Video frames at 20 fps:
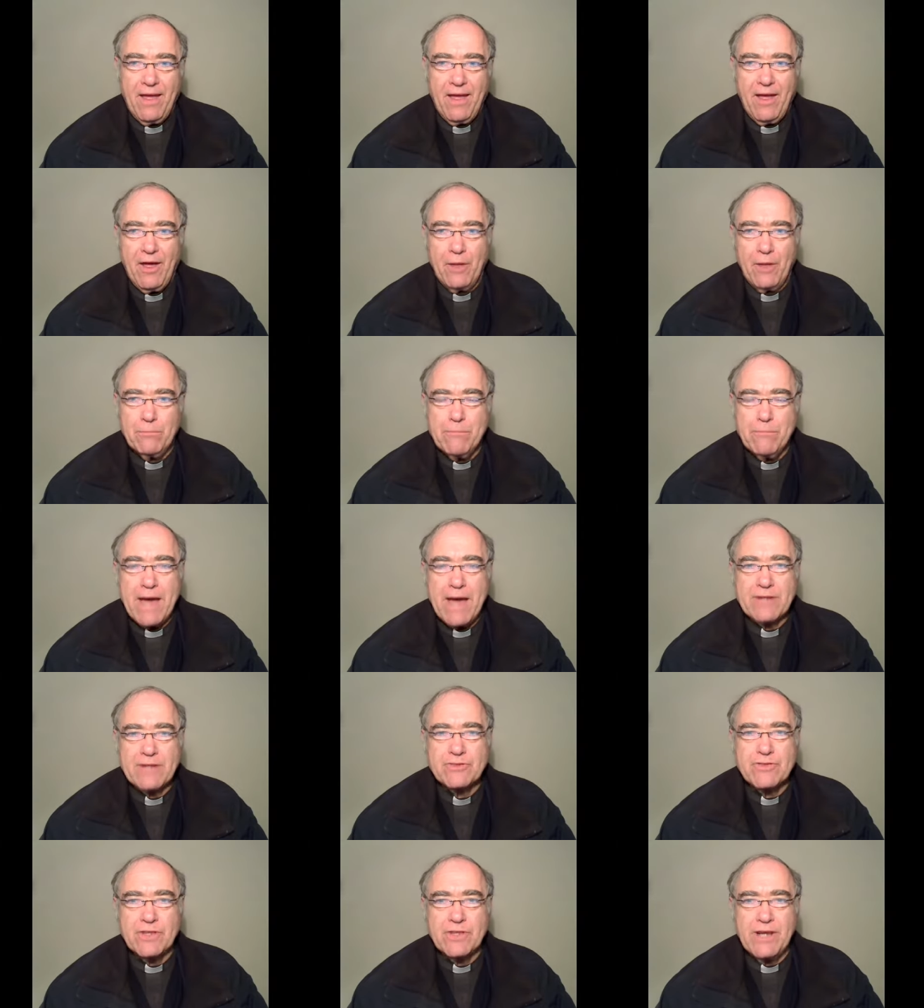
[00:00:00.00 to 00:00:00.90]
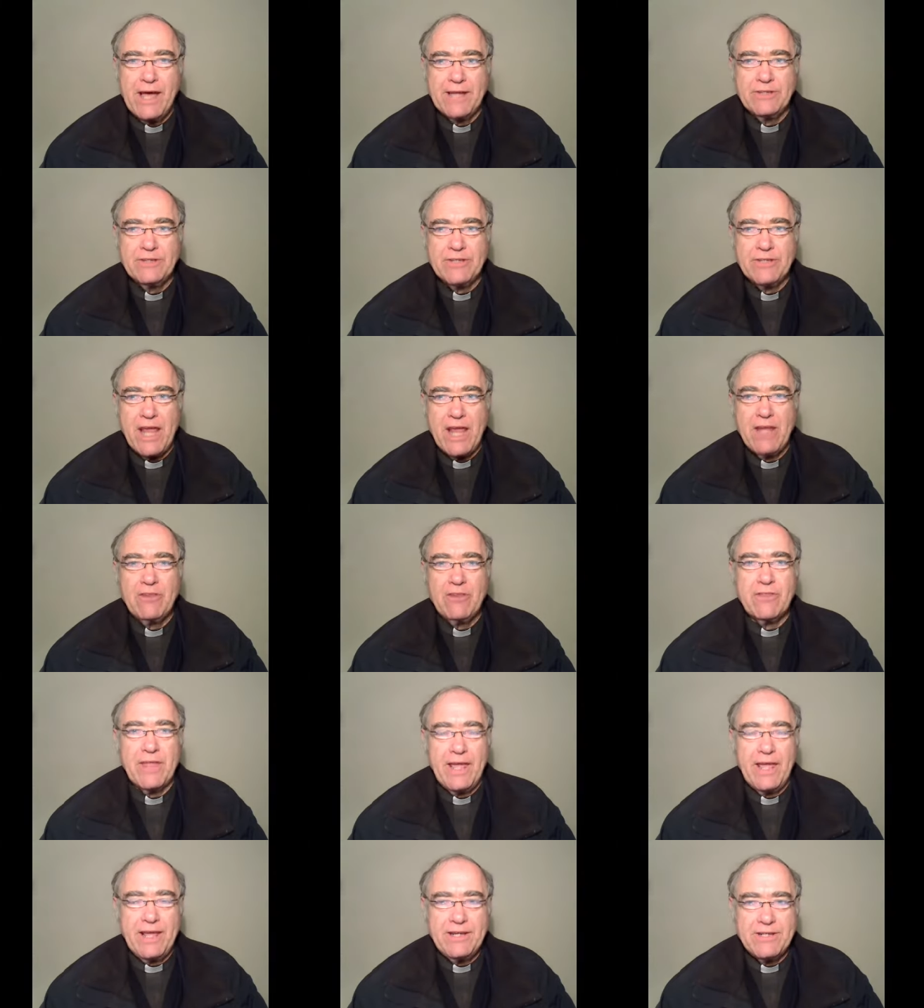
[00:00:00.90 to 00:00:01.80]
On March the 19th,
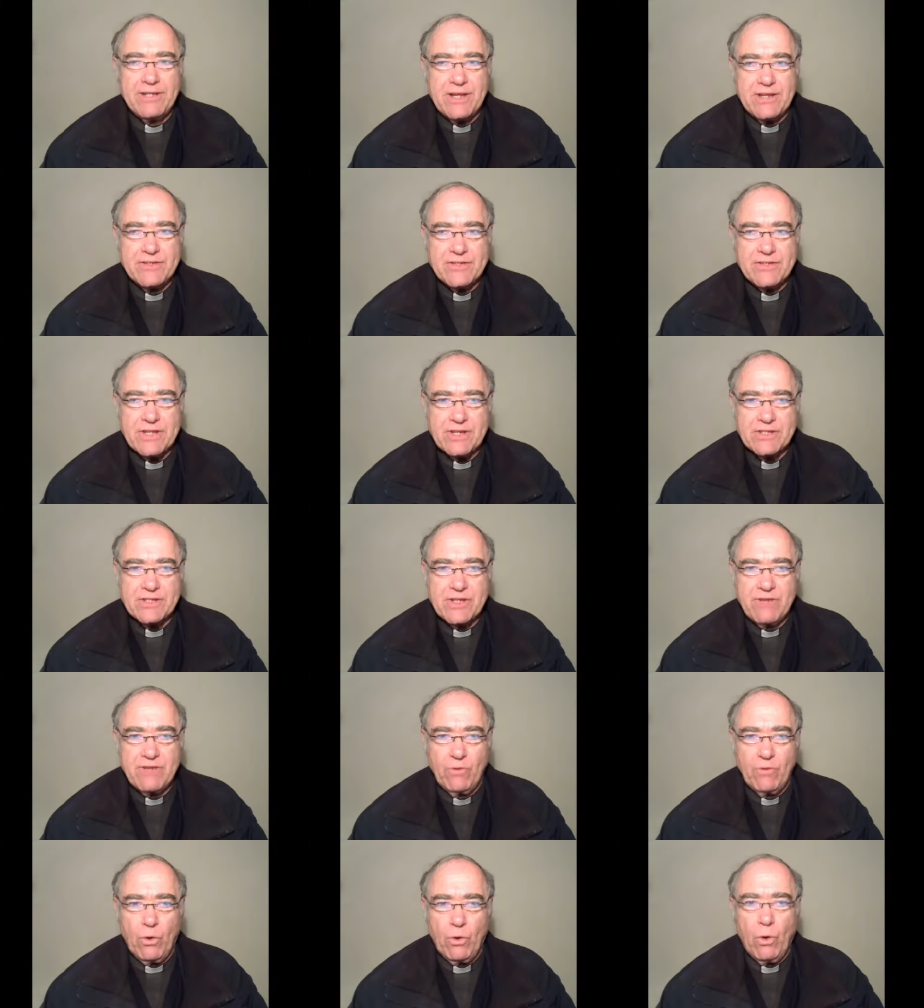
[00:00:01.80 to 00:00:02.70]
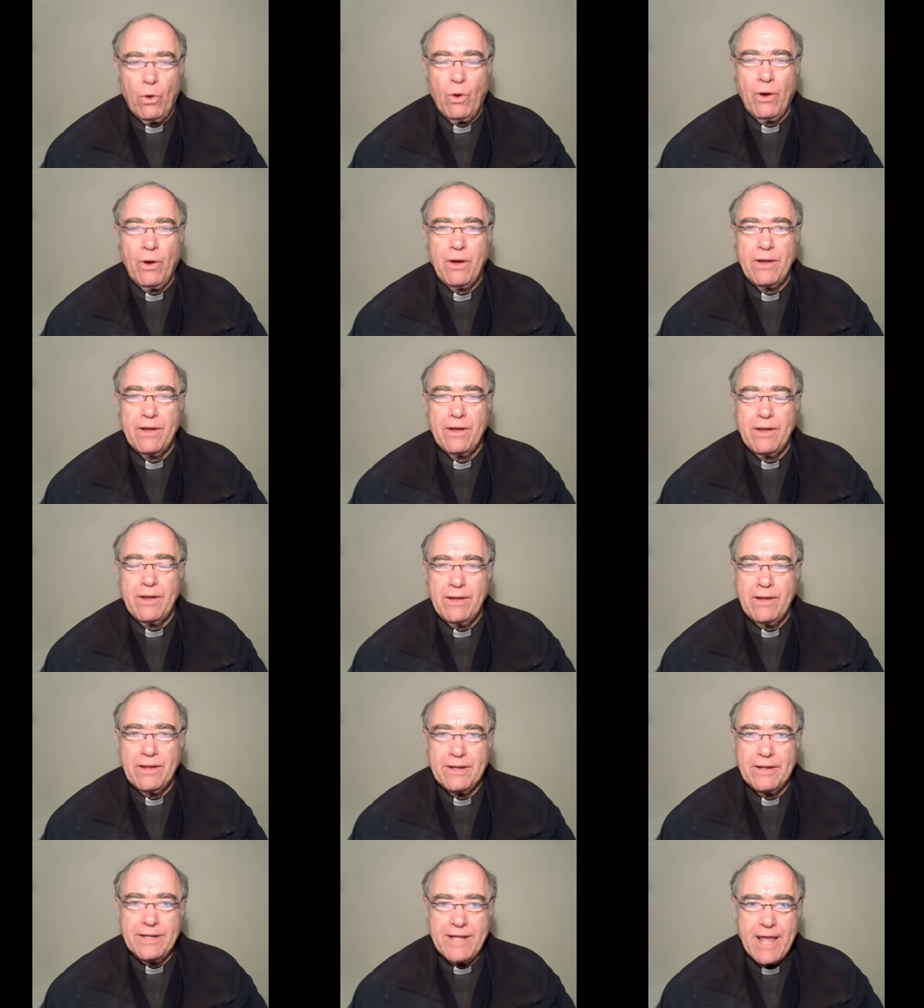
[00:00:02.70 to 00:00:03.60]
1864,
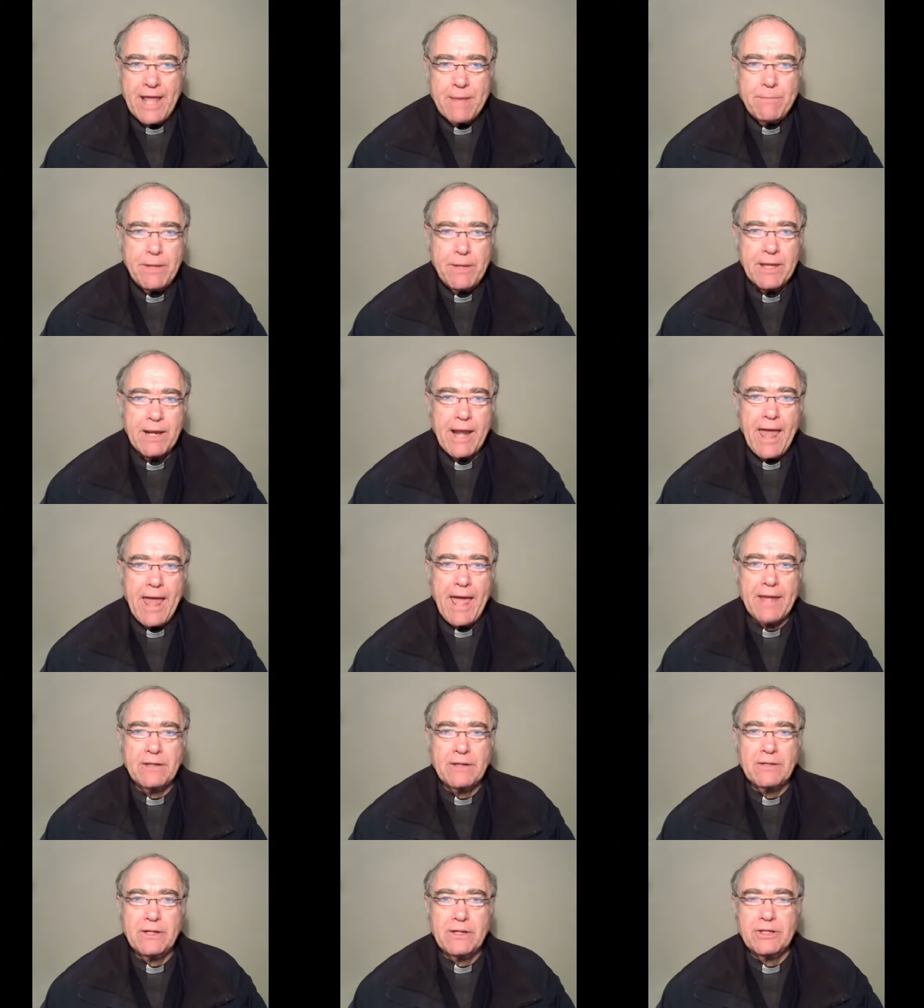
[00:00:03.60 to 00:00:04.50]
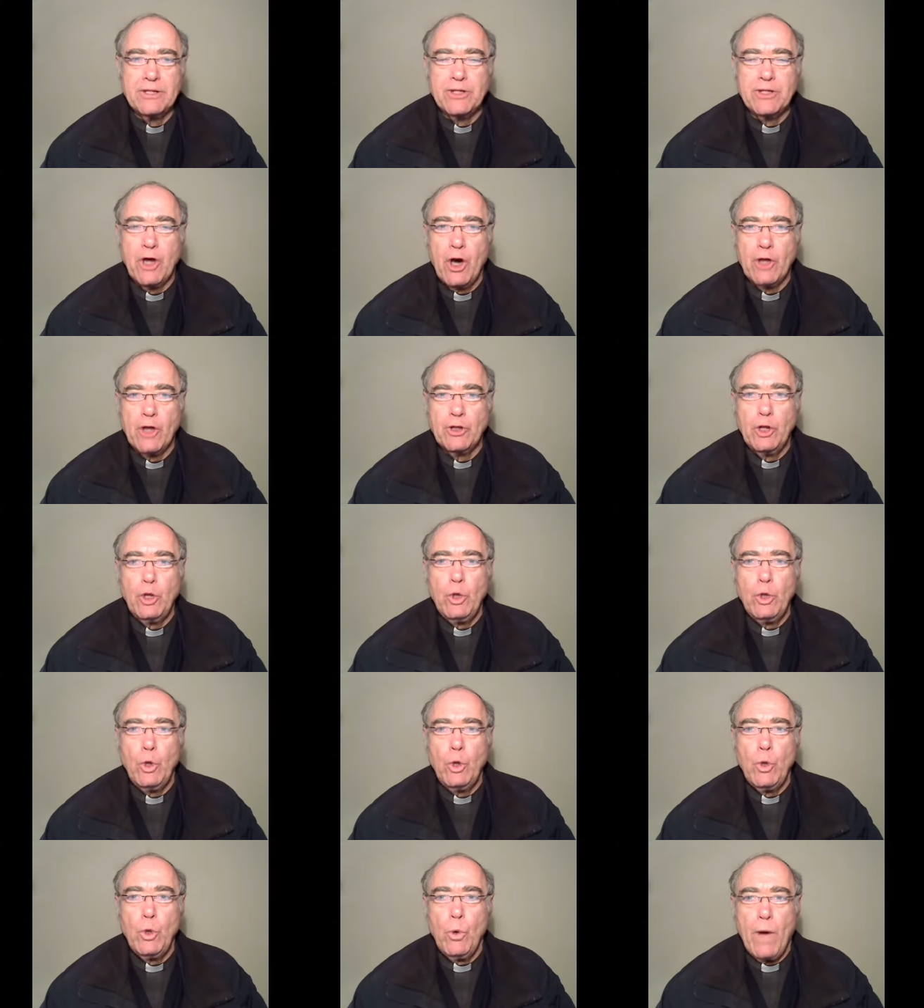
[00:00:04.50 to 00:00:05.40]
Damien landed at
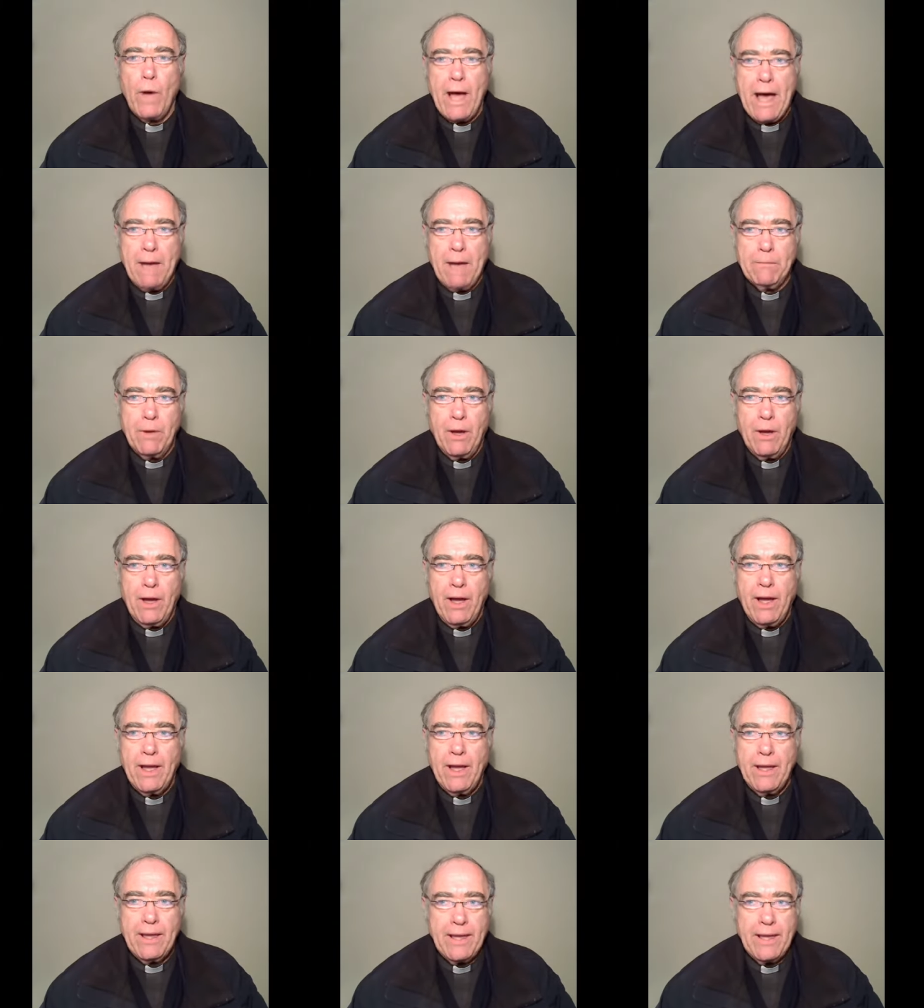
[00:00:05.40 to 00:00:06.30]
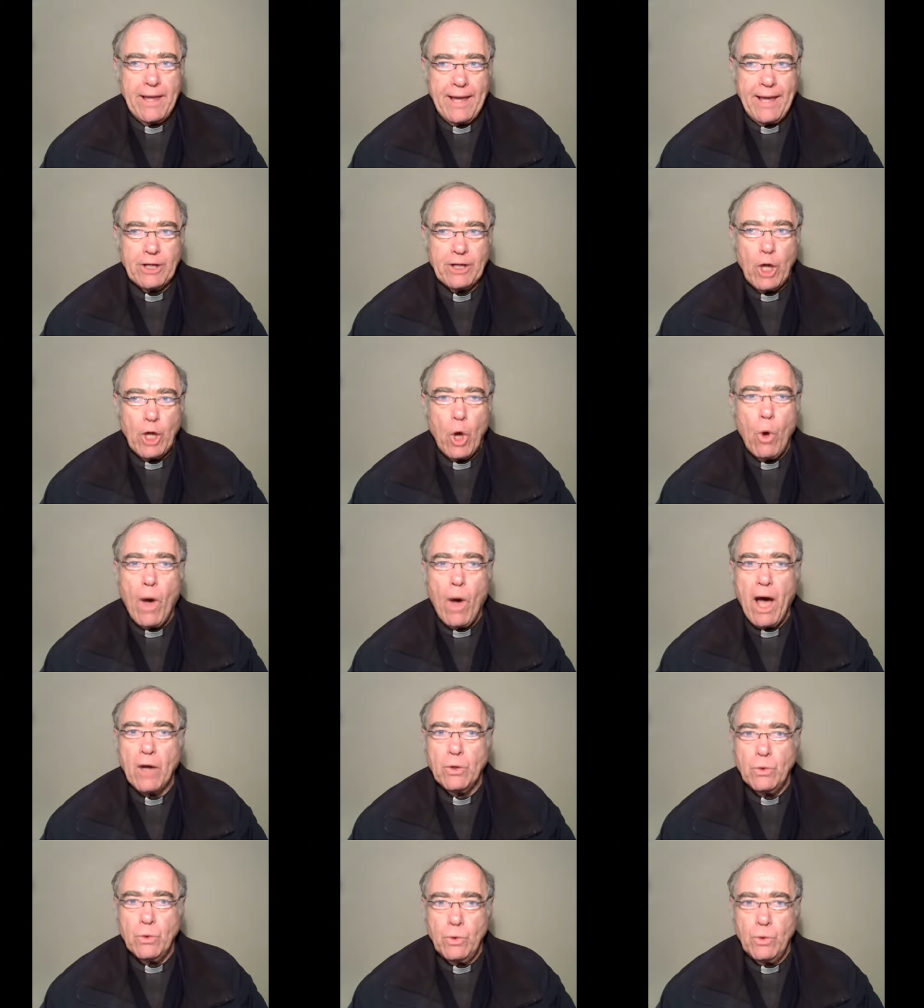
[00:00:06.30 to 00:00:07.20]
Honolulu Harbour at
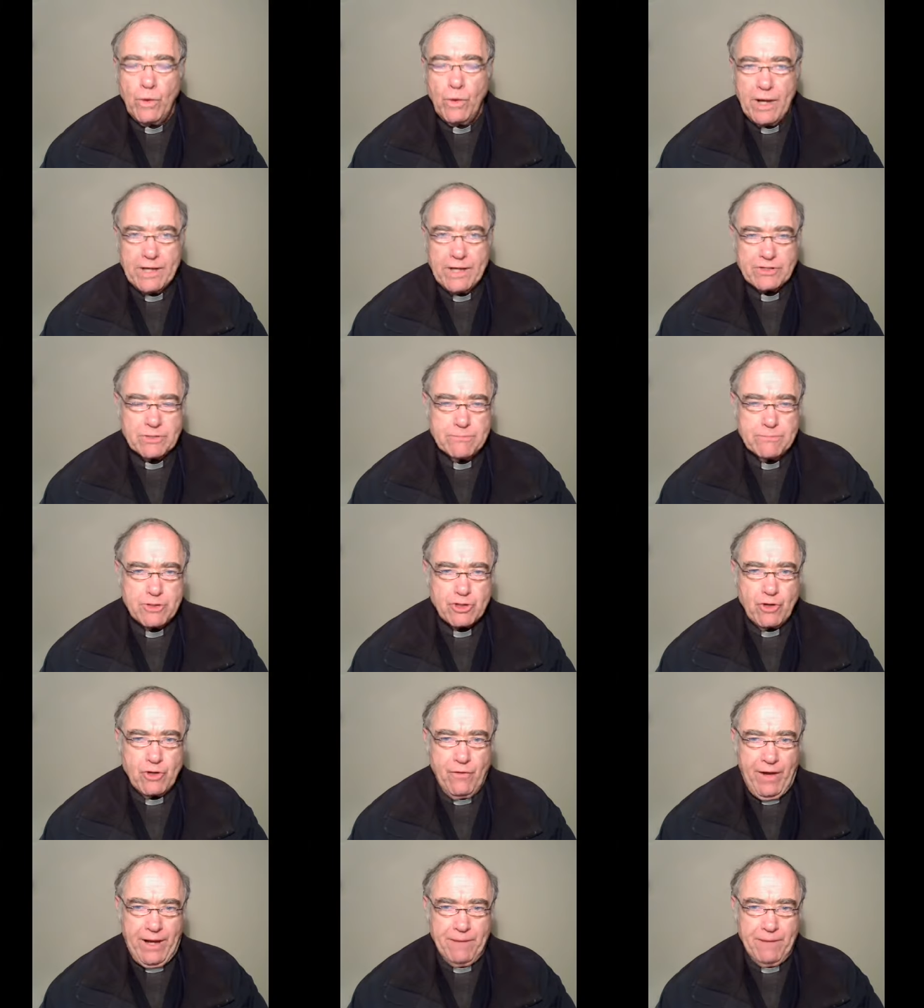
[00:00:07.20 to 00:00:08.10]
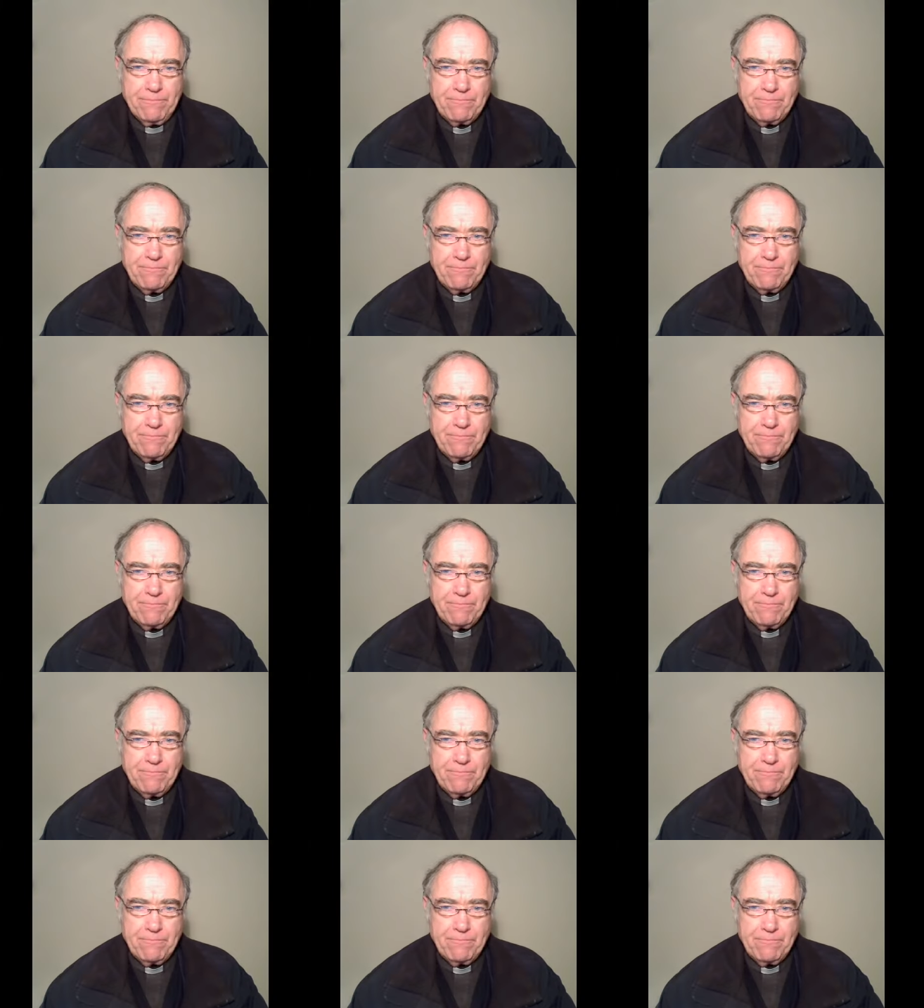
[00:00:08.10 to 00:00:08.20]
Oahu as a missionary.